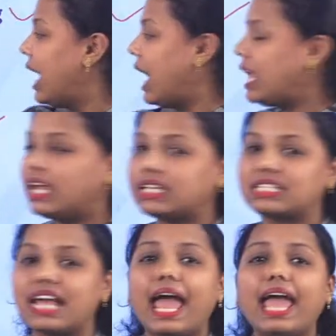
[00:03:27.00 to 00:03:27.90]
and next
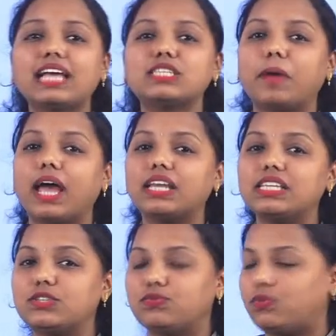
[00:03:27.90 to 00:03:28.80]

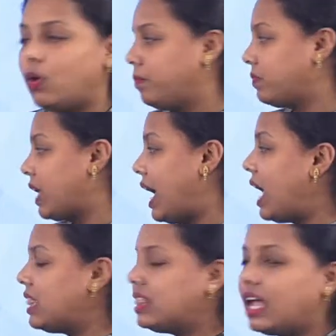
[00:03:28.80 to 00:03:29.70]
expanded form,
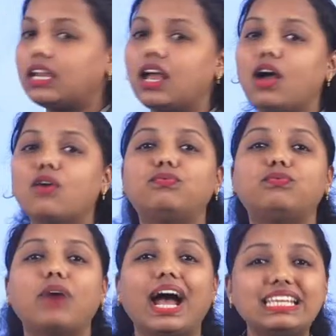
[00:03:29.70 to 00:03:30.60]
and then
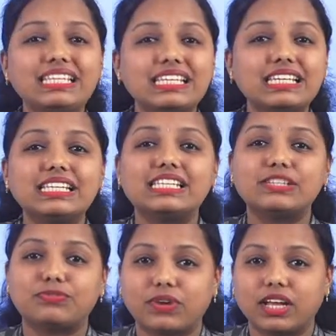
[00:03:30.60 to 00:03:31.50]
finding
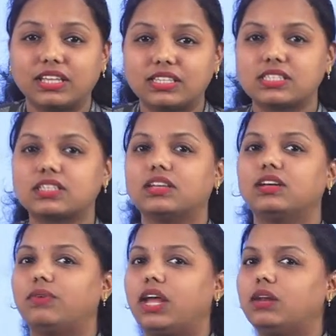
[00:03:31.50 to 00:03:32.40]
difference.
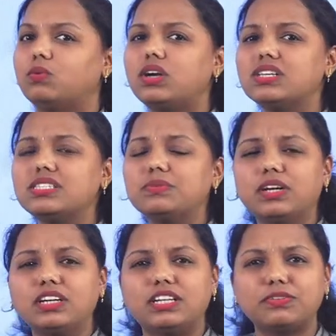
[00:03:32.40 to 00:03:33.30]
Well, what is the
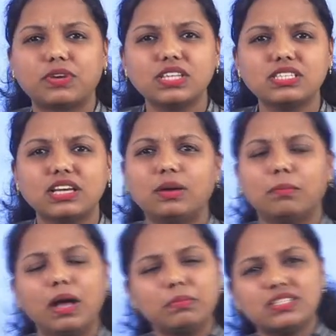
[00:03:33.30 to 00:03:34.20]
word difference?
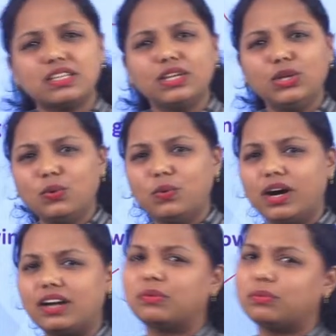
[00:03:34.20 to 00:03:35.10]
Ma'am, it's a new
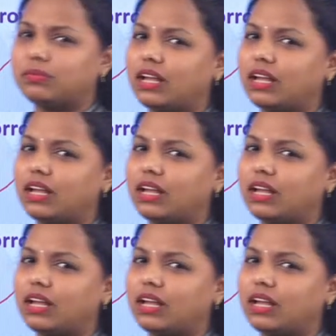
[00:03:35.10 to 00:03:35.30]
word. Well,